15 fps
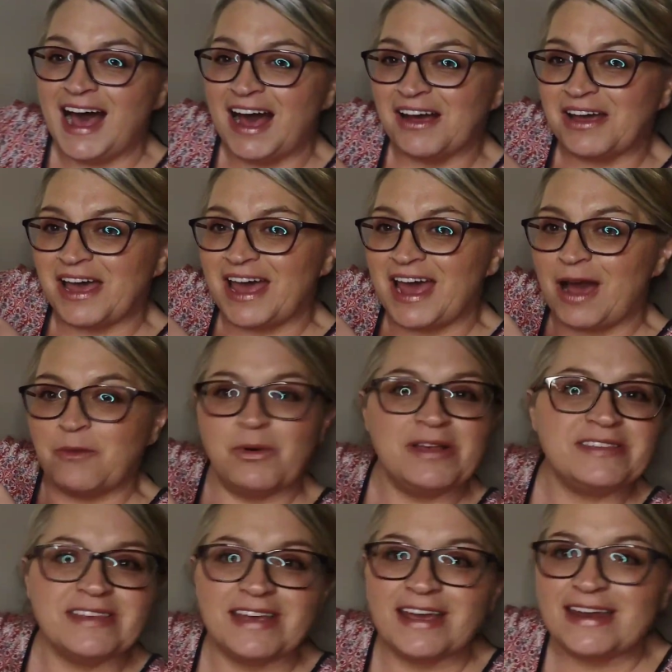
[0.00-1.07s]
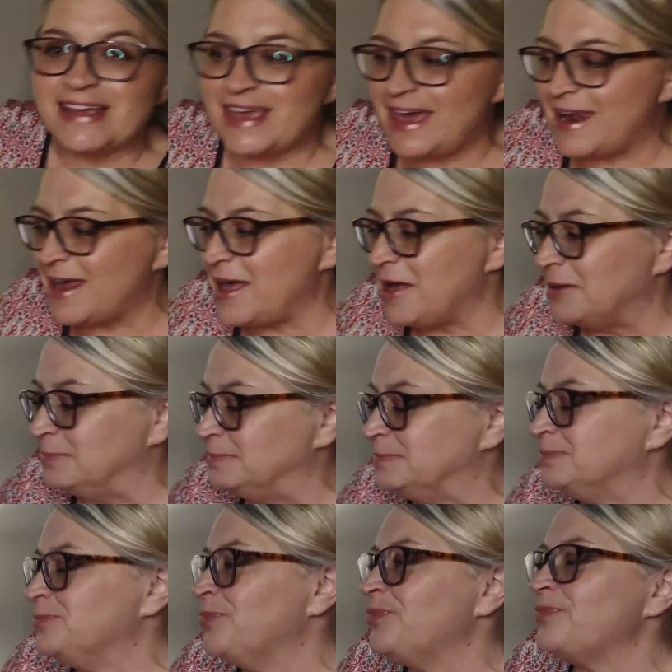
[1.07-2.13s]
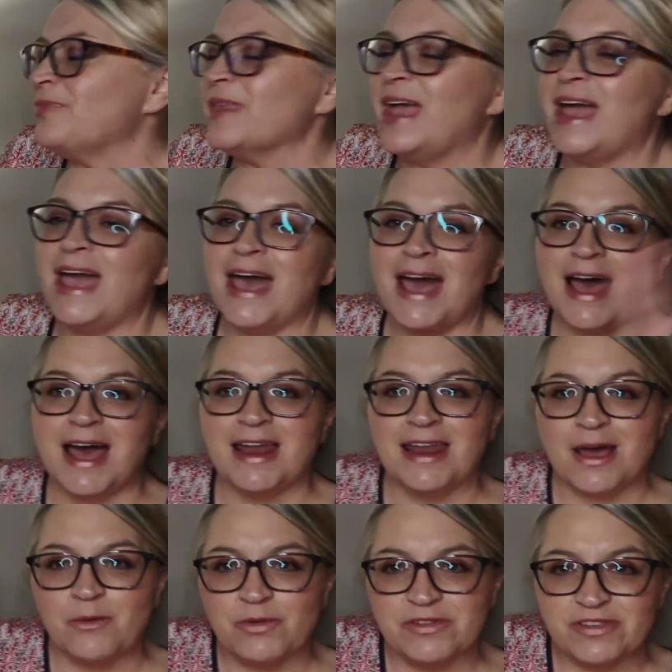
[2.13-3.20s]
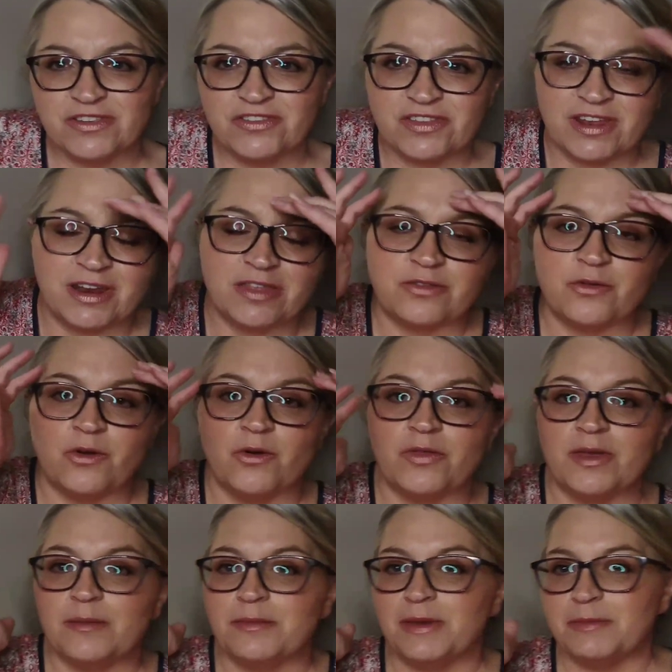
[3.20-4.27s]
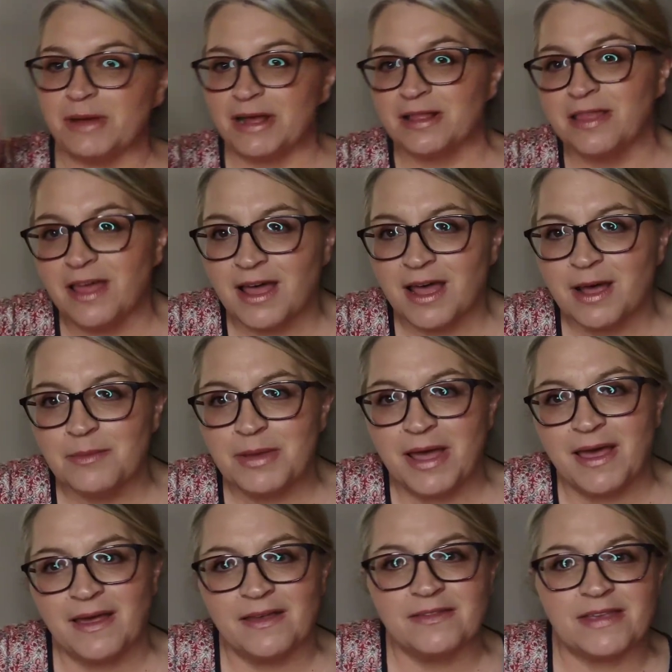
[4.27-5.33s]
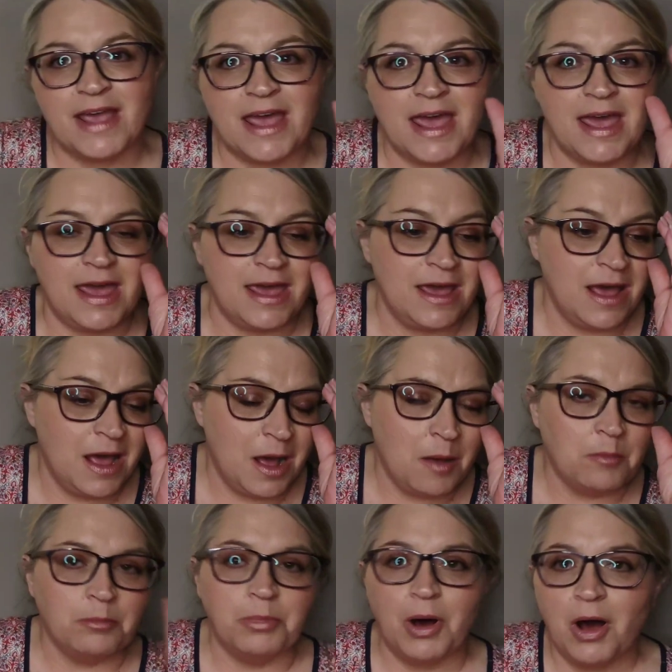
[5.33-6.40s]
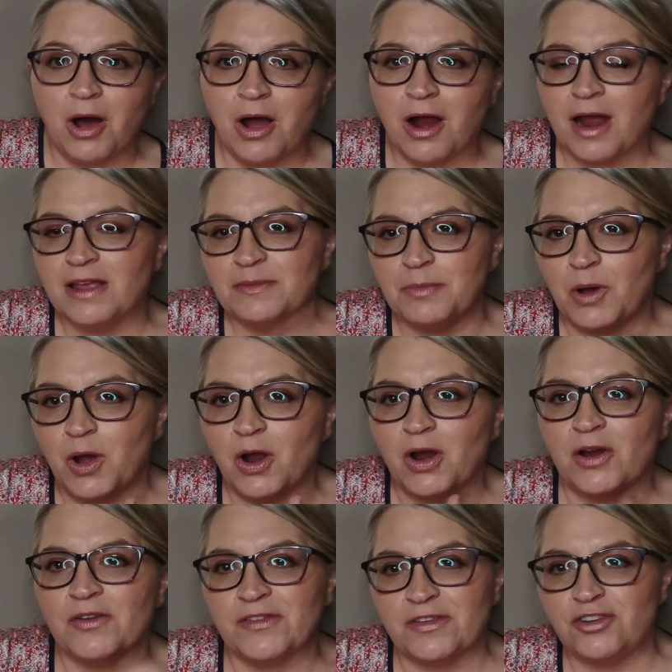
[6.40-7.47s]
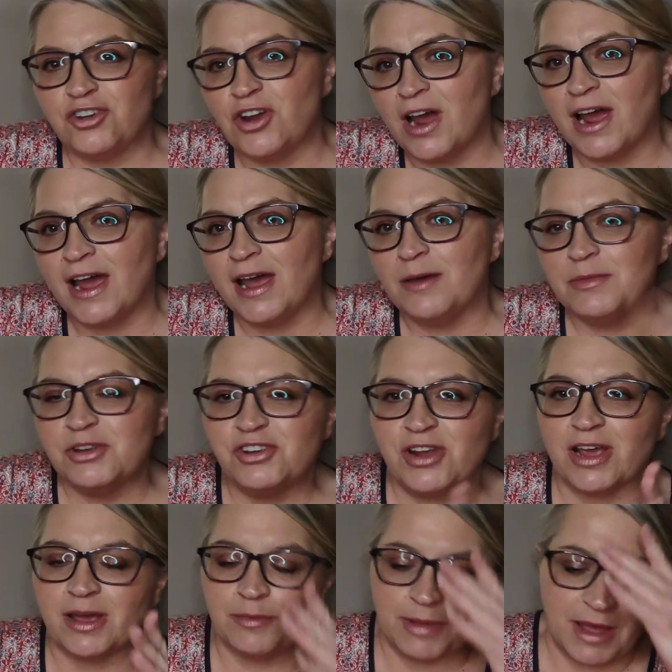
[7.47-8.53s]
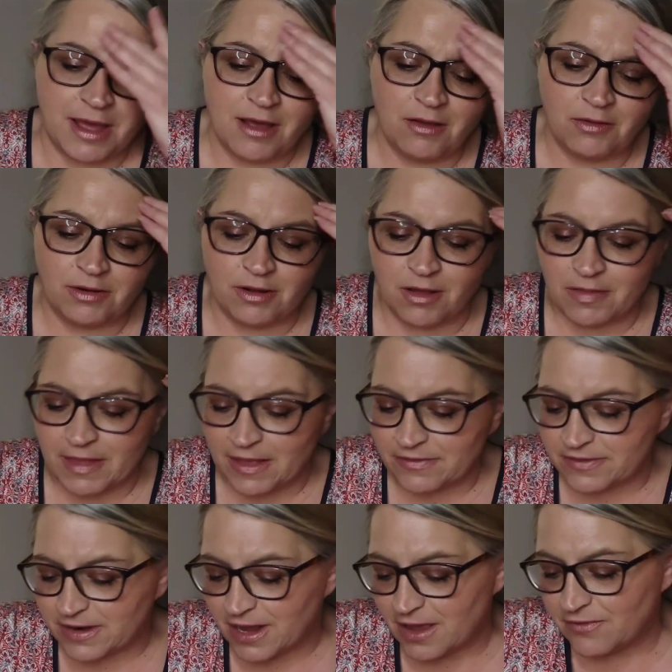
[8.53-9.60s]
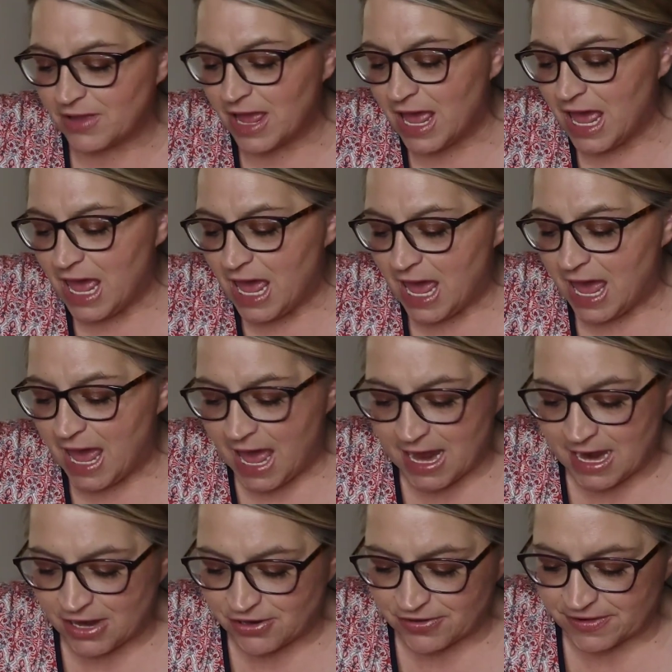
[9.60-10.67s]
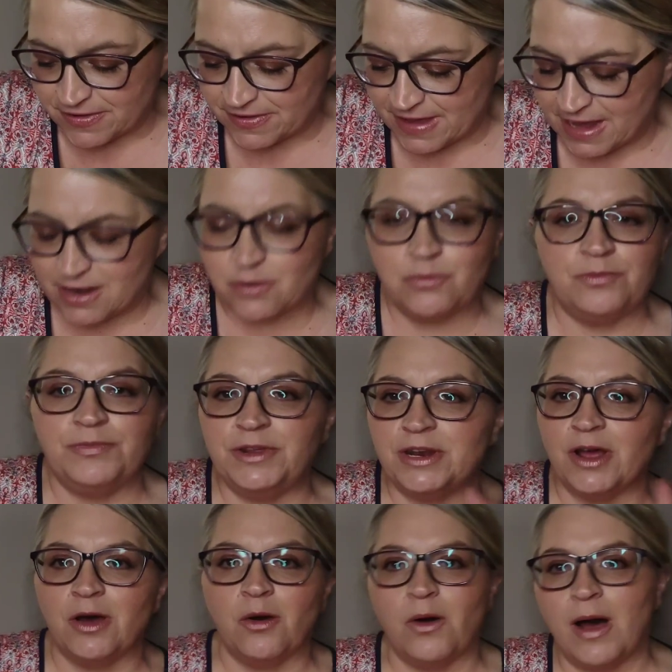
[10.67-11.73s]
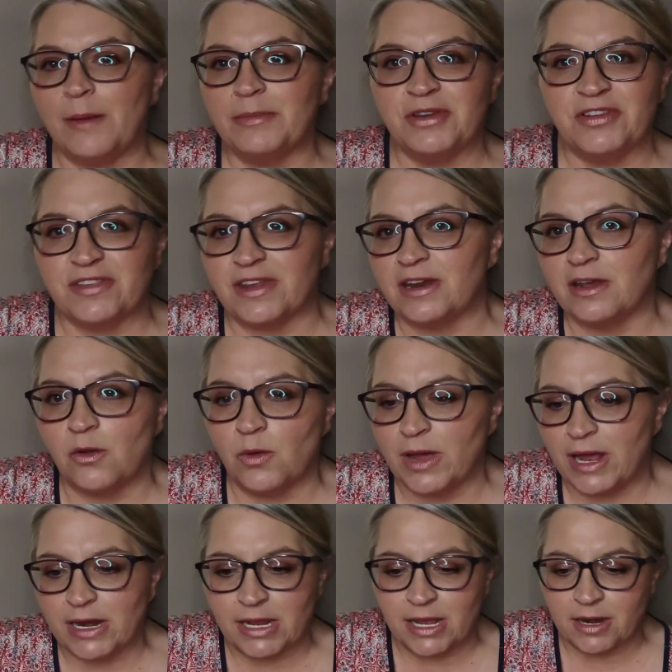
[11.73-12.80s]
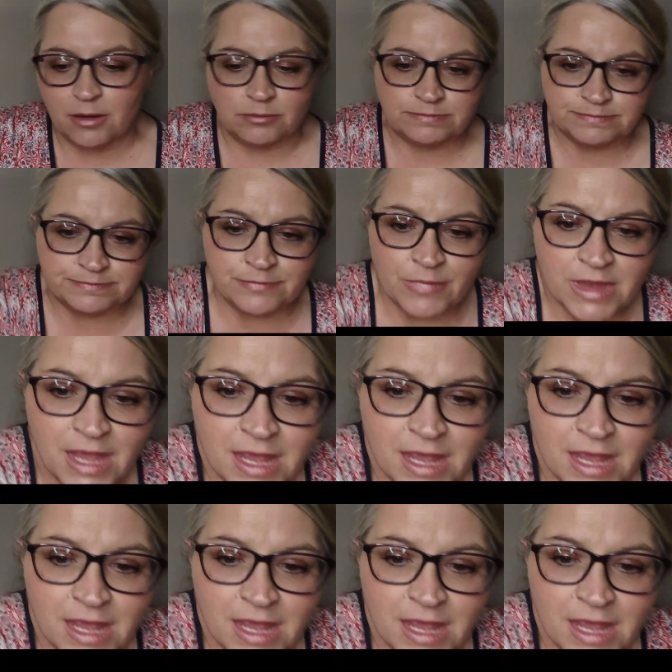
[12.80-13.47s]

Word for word: Okay, I wasn't going to get them and I was just going to throw them in my club as a bar, as bars and try them and check them out and all that stuff. And I just decided, you know, I'm just going to go ahead and get them.